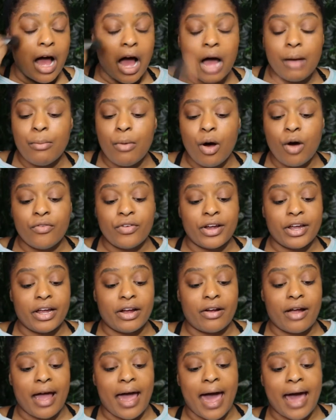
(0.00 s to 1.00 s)
I'm over
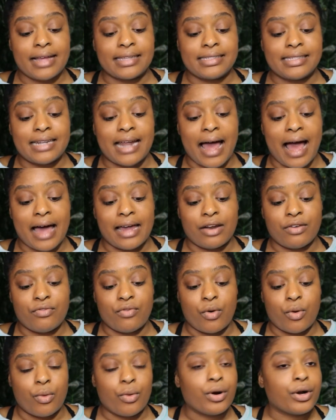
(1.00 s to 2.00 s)
here acting out of
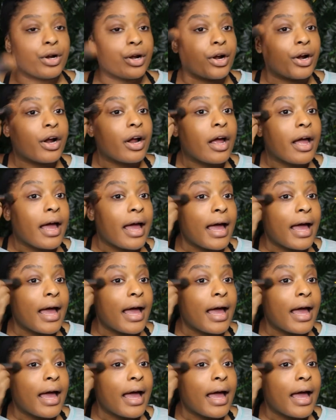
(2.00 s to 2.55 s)
order,